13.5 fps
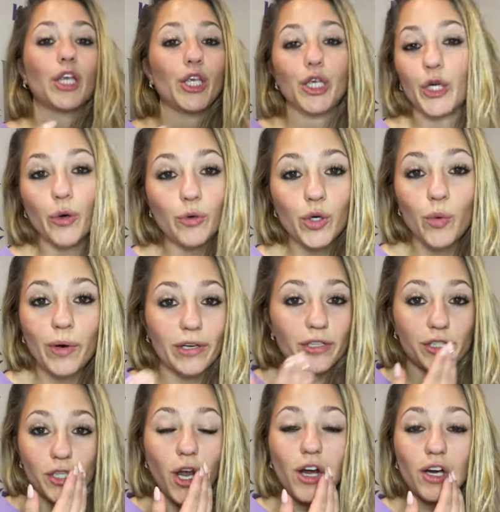you don't know where to
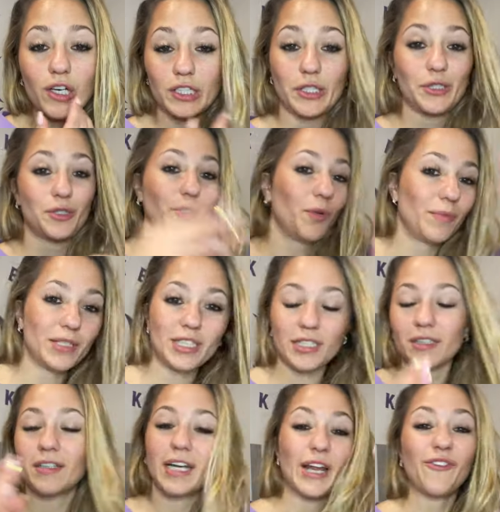start because there's so much
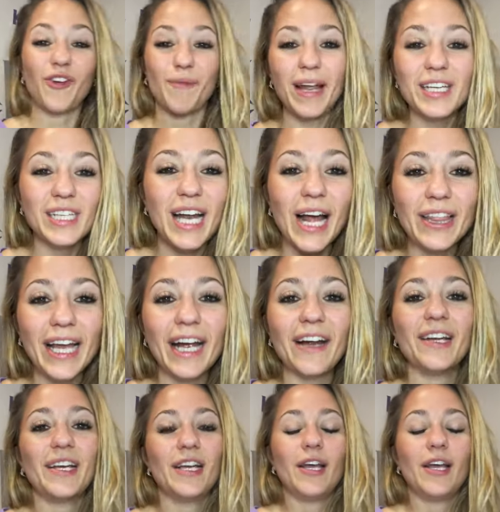information out there.